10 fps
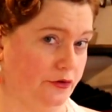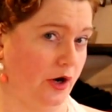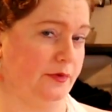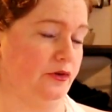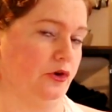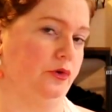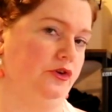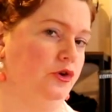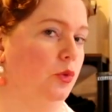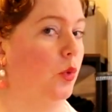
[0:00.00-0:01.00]
garments are going
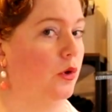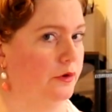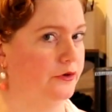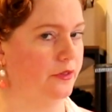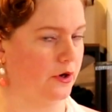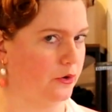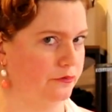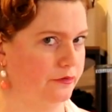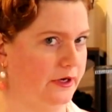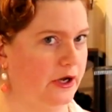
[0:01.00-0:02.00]
to warrant their
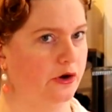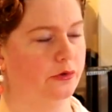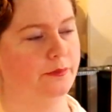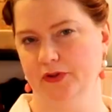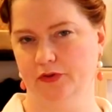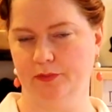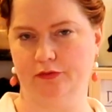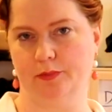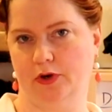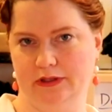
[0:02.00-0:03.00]
own video, but some of
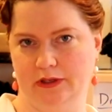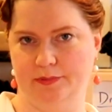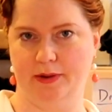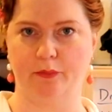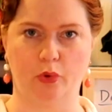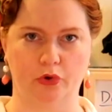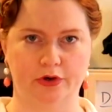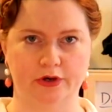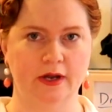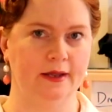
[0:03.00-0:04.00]
them are a little bit
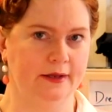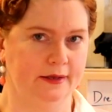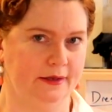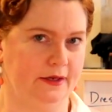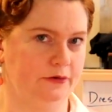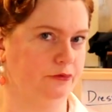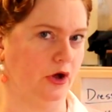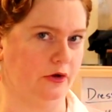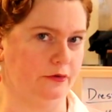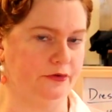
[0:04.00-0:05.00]
more
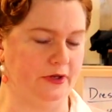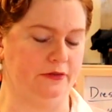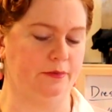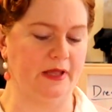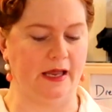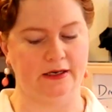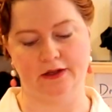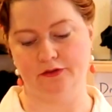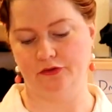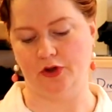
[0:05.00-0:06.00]
involved in the planning
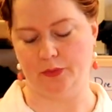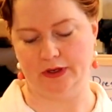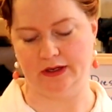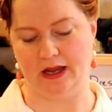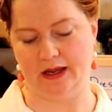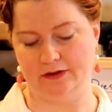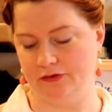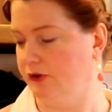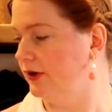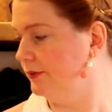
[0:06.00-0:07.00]
and sewing
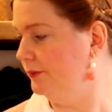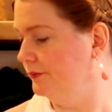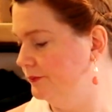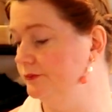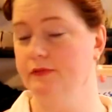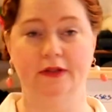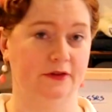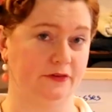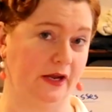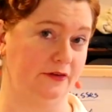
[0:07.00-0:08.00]
and, in
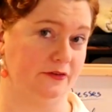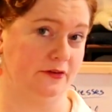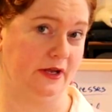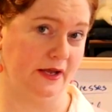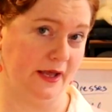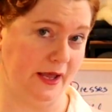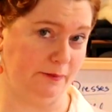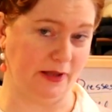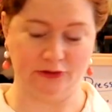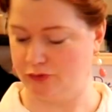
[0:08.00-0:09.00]
this case,
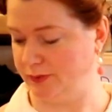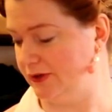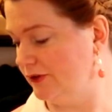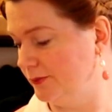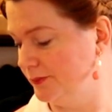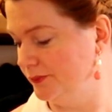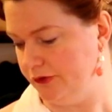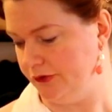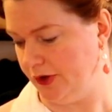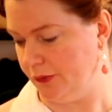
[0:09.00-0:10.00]
embellishment.
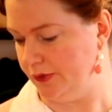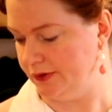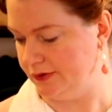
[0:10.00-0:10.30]
So